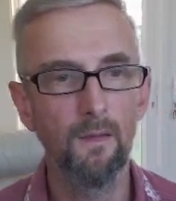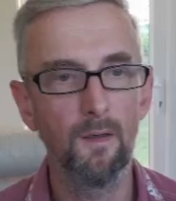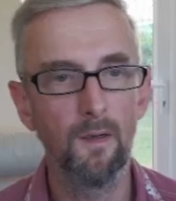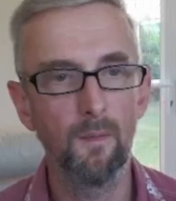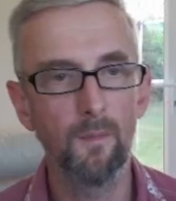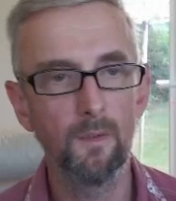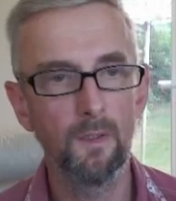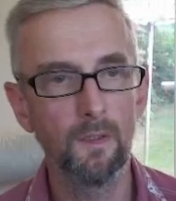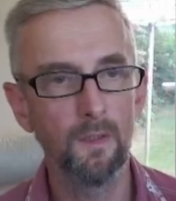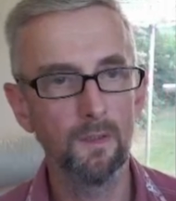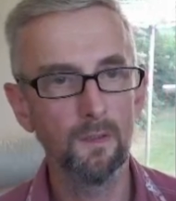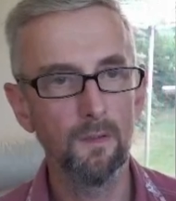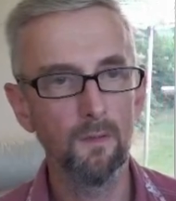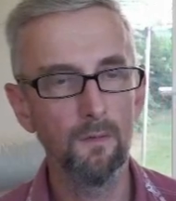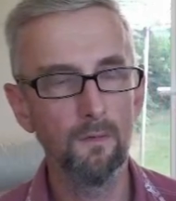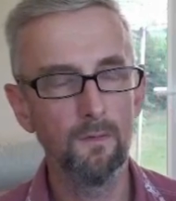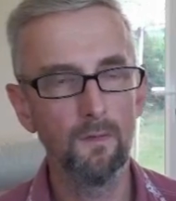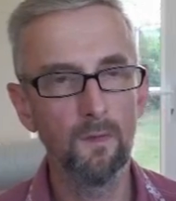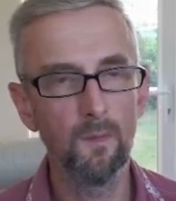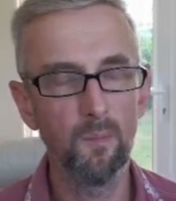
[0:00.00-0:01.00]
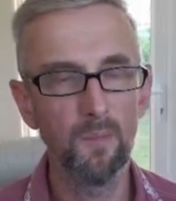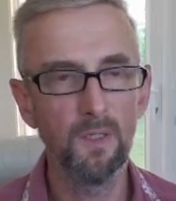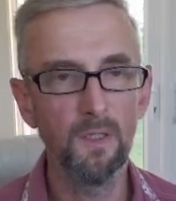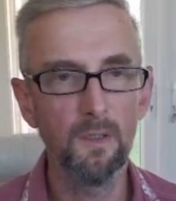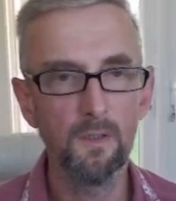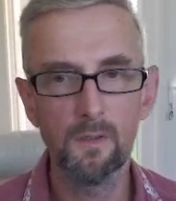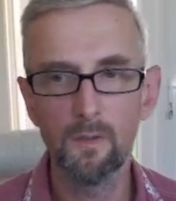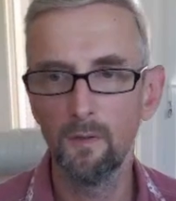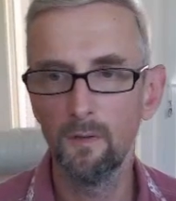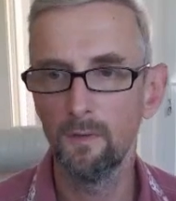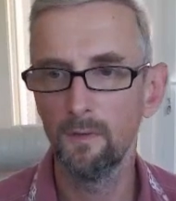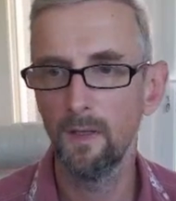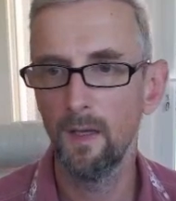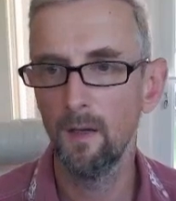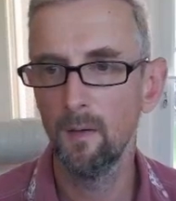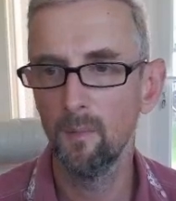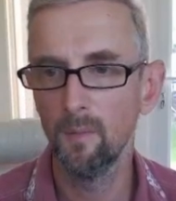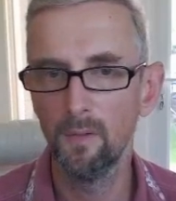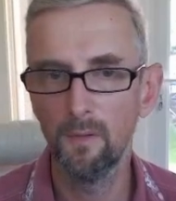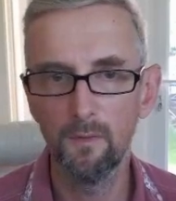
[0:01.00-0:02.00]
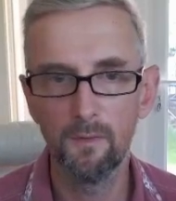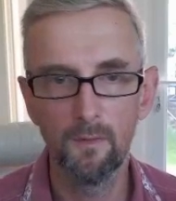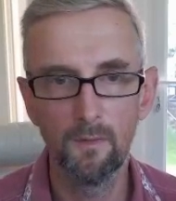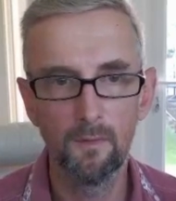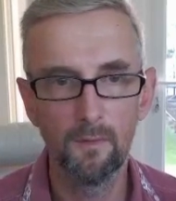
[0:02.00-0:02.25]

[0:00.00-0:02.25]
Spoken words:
I'm going to use the BD shot output